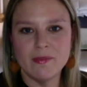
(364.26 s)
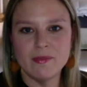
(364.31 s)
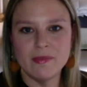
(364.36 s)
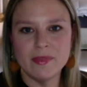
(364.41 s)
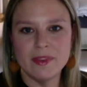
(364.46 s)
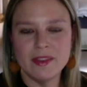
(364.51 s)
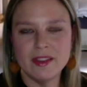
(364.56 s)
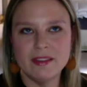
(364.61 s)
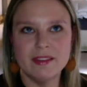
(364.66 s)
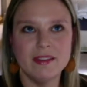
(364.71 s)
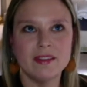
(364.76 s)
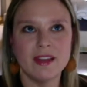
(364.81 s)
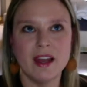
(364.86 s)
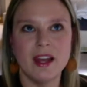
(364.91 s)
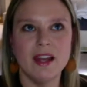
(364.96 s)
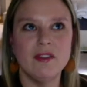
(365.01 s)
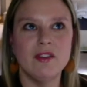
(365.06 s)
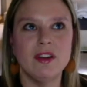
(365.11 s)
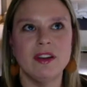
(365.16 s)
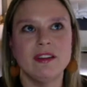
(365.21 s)
This is kind
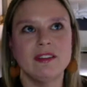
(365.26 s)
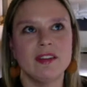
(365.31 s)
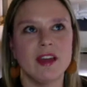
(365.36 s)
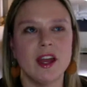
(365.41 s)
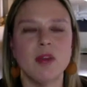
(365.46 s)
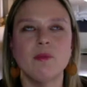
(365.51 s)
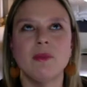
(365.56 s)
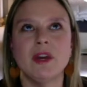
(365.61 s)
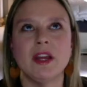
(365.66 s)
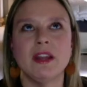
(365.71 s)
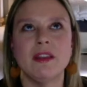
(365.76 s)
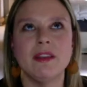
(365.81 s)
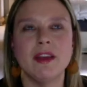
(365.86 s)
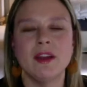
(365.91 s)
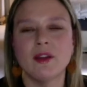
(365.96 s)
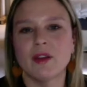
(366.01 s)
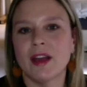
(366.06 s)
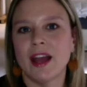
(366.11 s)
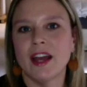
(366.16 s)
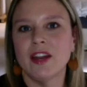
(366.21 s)
of an assignment.
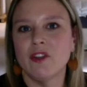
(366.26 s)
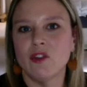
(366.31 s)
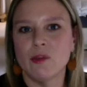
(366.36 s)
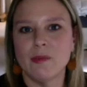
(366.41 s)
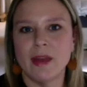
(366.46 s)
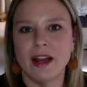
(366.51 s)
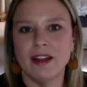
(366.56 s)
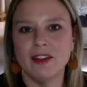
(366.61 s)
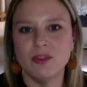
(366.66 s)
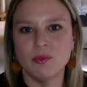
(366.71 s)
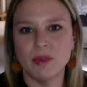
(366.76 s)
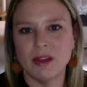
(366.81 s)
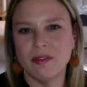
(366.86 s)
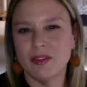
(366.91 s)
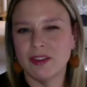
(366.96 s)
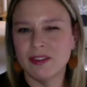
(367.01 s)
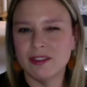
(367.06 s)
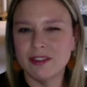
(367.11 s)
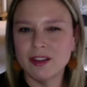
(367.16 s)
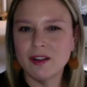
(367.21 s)
It kind of reminds me of
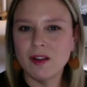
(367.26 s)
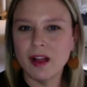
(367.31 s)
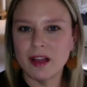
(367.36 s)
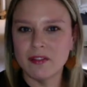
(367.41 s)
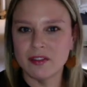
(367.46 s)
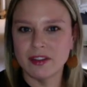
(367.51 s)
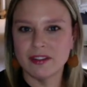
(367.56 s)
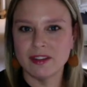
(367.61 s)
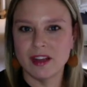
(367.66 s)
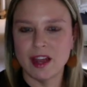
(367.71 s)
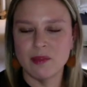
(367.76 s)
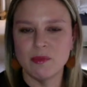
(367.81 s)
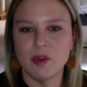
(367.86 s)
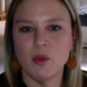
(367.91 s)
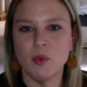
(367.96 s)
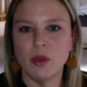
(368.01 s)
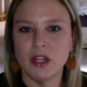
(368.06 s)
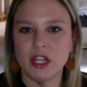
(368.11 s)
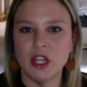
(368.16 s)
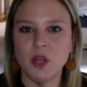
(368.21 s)
the still life assignment
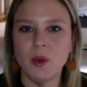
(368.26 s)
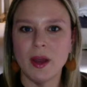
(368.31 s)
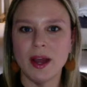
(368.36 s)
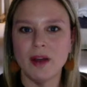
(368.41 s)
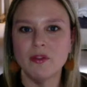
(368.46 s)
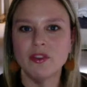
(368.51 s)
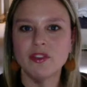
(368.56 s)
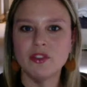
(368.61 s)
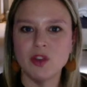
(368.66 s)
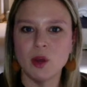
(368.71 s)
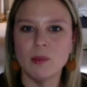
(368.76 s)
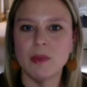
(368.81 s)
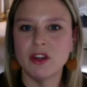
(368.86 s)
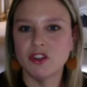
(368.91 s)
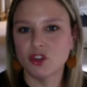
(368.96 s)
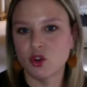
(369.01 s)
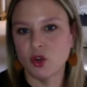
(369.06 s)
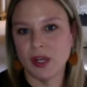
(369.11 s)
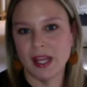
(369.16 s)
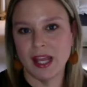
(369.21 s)
when you have so
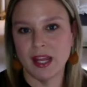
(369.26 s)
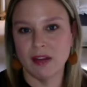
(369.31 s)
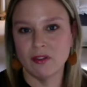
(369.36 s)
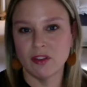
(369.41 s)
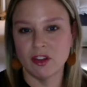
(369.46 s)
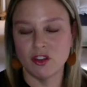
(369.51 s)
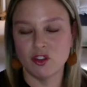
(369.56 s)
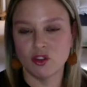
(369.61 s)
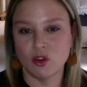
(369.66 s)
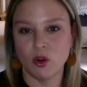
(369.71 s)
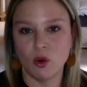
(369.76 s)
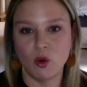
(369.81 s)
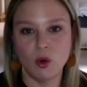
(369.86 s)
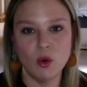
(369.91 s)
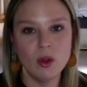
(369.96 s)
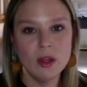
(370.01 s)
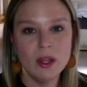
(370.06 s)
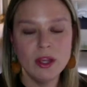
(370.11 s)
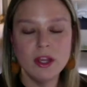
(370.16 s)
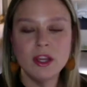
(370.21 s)
much creative
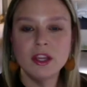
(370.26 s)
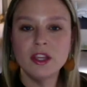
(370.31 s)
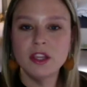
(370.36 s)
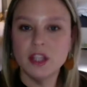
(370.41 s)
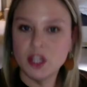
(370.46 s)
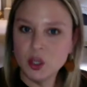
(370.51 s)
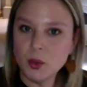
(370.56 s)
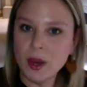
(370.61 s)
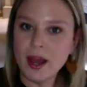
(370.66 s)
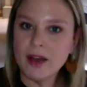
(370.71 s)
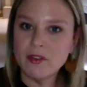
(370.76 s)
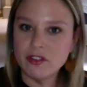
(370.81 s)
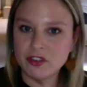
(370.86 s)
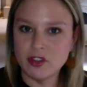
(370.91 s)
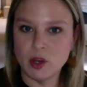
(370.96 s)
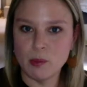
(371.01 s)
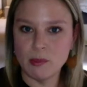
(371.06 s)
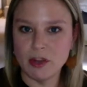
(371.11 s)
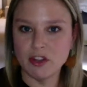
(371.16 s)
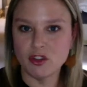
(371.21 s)
control. You have
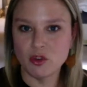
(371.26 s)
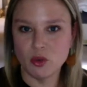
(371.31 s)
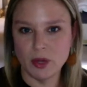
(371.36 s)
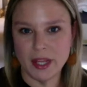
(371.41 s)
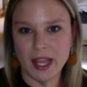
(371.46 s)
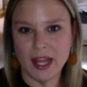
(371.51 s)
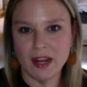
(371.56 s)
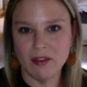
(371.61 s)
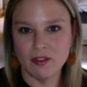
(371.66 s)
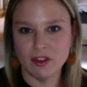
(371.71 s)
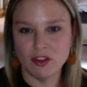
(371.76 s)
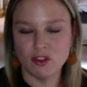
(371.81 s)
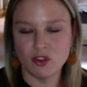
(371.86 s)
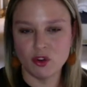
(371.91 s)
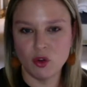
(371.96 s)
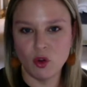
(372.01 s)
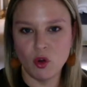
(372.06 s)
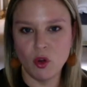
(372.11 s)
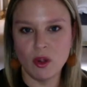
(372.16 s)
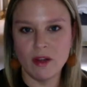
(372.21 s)
so much creative
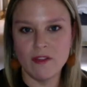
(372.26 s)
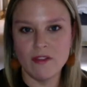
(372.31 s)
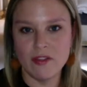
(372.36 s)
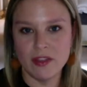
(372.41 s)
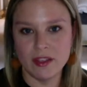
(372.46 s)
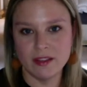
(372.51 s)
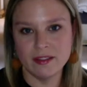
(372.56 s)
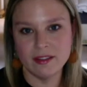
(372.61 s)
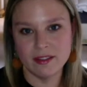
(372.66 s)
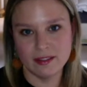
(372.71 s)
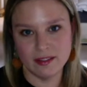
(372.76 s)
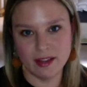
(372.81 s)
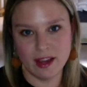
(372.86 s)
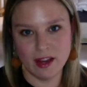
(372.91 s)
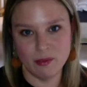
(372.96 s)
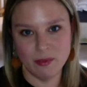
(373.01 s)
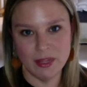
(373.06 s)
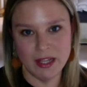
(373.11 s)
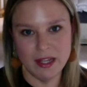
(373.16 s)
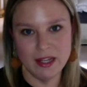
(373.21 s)
control of this
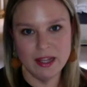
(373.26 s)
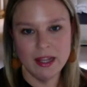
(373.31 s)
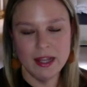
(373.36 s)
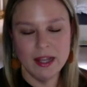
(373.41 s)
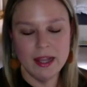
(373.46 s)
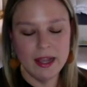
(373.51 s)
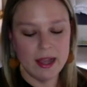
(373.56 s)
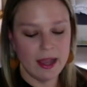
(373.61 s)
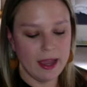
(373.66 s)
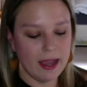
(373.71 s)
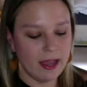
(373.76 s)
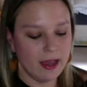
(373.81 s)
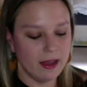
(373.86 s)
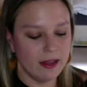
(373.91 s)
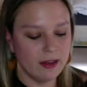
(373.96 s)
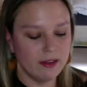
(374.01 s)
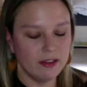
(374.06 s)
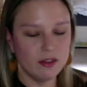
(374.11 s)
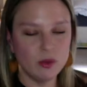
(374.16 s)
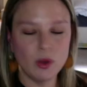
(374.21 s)
assignment.
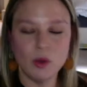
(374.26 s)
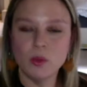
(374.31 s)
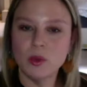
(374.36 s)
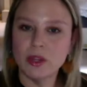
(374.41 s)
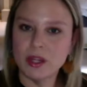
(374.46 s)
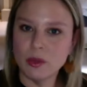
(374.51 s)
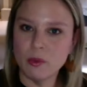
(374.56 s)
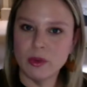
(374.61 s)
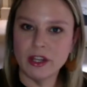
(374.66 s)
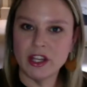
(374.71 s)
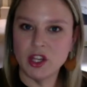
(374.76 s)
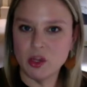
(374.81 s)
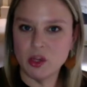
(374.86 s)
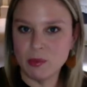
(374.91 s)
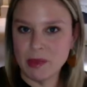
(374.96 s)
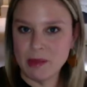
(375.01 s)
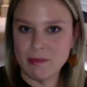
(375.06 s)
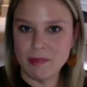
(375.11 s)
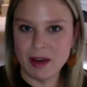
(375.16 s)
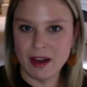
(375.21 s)
And so I really want you to
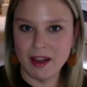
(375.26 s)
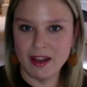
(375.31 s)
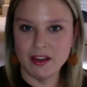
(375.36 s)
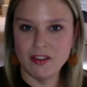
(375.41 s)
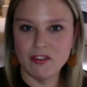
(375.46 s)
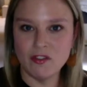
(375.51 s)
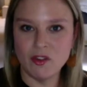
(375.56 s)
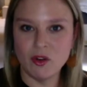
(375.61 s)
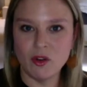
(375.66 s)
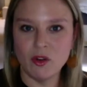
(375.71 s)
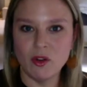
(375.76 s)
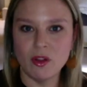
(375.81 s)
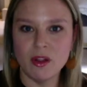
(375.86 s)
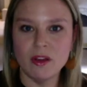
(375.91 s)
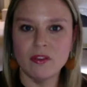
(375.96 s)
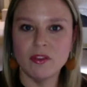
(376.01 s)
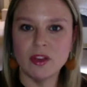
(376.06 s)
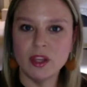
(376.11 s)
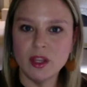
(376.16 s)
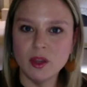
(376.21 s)
be mindful
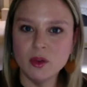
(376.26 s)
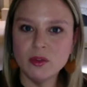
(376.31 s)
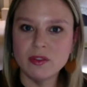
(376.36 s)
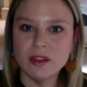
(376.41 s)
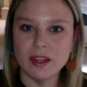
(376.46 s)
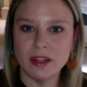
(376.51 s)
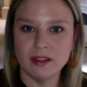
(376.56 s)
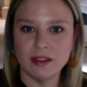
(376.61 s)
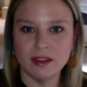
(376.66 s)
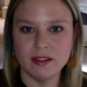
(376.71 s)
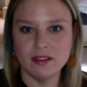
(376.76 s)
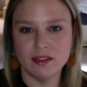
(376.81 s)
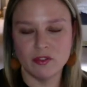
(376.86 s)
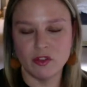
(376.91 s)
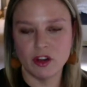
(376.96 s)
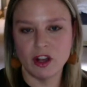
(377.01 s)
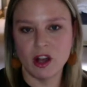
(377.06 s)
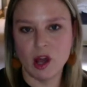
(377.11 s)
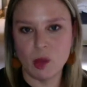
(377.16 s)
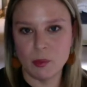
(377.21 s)
of using these
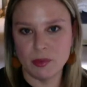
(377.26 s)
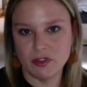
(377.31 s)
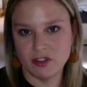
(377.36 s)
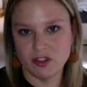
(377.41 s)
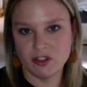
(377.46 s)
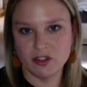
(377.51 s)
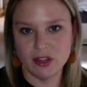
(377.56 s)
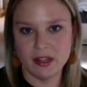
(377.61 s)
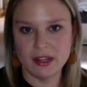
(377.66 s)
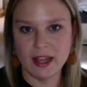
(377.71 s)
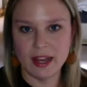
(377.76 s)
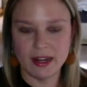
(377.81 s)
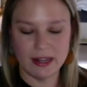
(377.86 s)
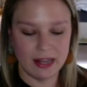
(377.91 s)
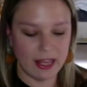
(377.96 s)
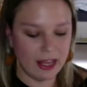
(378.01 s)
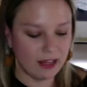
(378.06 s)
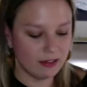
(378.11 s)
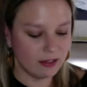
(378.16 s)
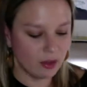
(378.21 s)
different composition
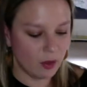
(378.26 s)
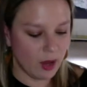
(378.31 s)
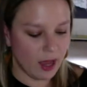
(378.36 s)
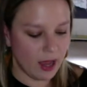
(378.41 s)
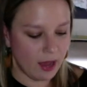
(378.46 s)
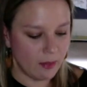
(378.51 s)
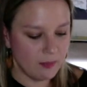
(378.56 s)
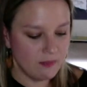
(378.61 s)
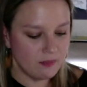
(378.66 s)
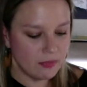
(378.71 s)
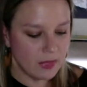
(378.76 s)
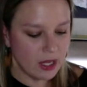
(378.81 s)
techniques, okay?